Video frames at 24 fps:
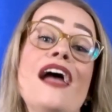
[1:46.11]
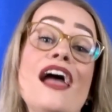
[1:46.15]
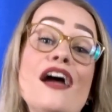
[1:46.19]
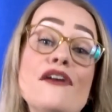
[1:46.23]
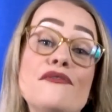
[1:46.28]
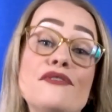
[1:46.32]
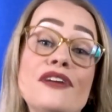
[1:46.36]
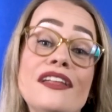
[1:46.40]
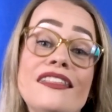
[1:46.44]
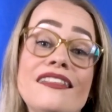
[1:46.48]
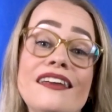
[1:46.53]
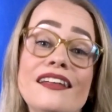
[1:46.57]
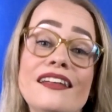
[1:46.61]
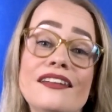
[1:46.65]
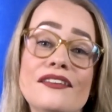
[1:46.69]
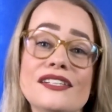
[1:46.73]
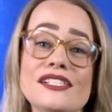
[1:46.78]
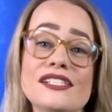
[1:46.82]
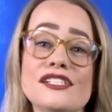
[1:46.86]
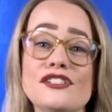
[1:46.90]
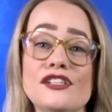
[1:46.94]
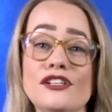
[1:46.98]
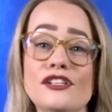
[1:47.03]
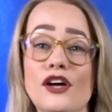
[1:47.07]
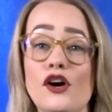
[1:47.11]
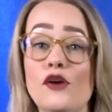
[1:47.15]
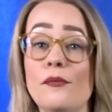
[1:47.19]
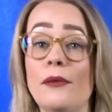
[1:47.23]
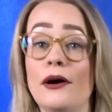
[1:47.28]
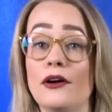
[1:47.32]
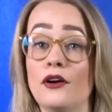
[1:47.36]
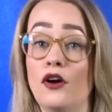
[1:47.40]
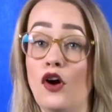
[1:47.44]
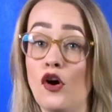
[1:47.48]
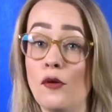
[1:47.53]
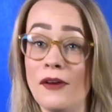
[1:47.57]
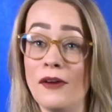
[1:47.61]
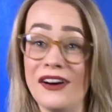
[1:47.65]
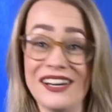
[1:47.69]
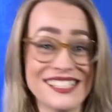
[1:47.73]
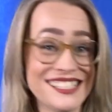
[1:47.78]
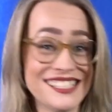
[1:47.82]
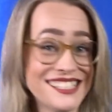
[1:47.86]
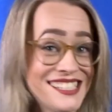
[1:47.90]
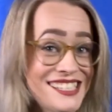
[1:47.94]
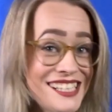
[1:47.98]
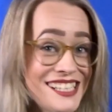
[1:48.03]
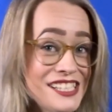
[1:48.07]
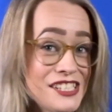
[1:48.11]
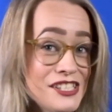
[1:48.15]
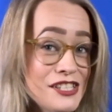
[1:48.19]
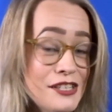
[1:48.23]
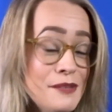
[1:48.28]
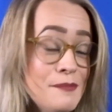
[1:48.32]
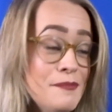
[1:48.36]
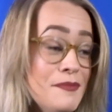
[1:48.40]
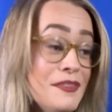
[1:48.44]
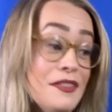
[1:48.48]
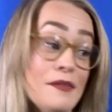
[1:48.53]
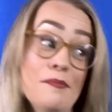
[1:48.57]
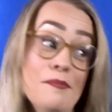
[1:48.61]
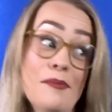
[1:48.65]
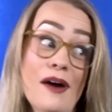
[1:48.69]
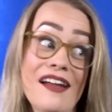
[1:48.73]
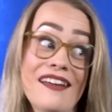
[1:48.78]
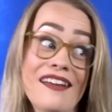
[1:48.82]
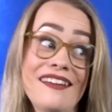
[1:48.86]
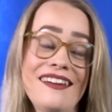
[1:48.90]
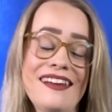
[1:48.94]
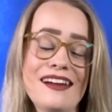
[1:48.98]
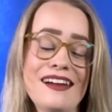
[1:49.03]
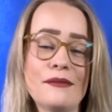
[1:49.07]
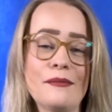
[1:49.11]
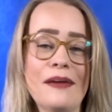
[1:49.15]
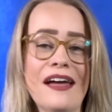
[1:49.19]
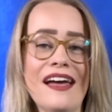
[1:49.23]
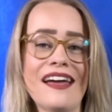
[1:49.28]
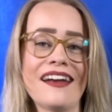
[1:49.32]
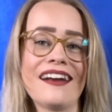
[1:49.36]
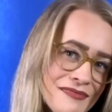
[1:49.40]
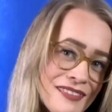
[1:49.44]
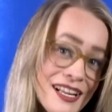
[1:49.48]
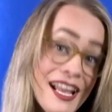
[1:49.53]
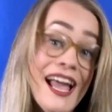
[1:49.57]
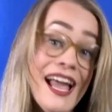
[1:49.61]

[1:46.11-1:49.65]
everything there is to know about Homo Antecessor, the pioneer man.